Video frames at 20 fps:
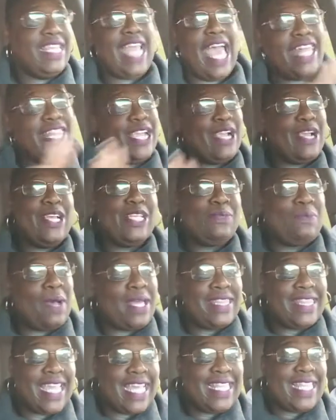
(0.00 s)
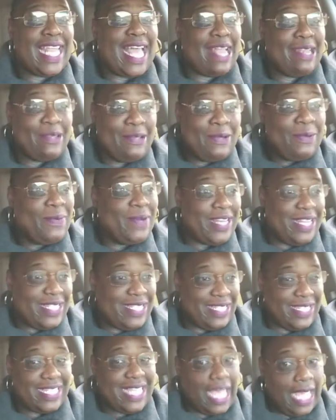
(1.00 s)
Now, there is one thing that I do want
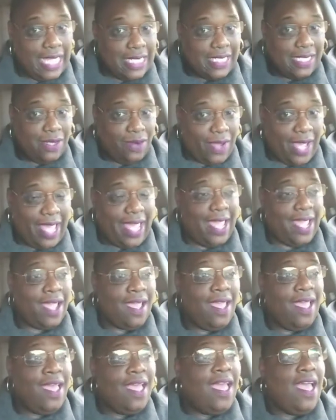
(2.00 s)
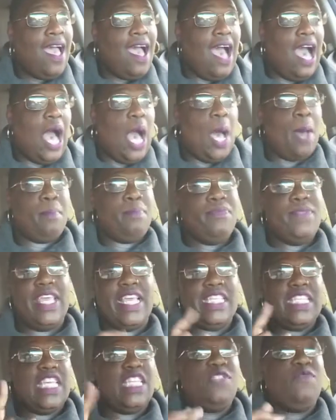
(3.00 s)
to discuss, okay,
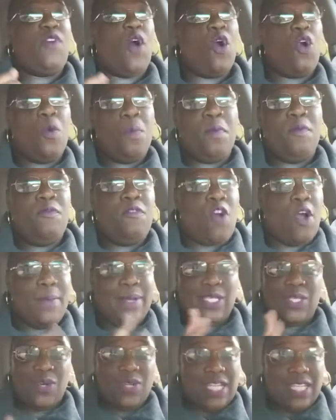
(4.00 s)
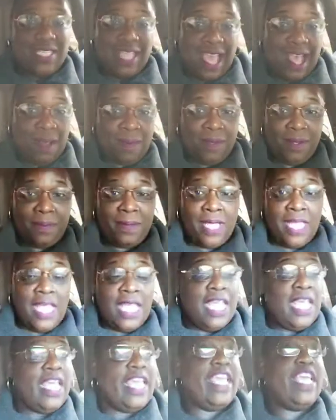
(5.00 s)
is his vocal performance on this album.
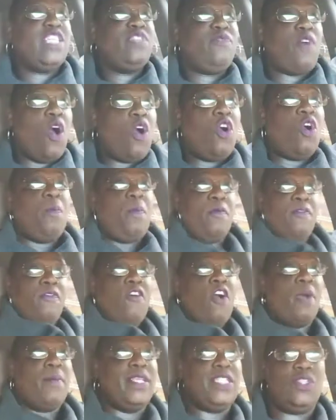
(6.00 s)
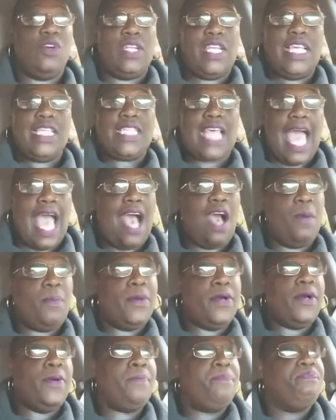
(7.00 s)
His vocal performance on this
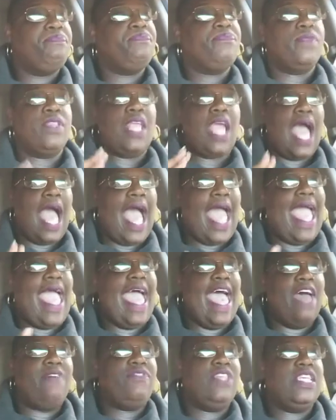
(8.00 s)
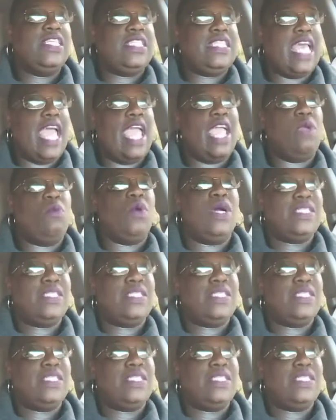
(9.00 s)
album, I have to say,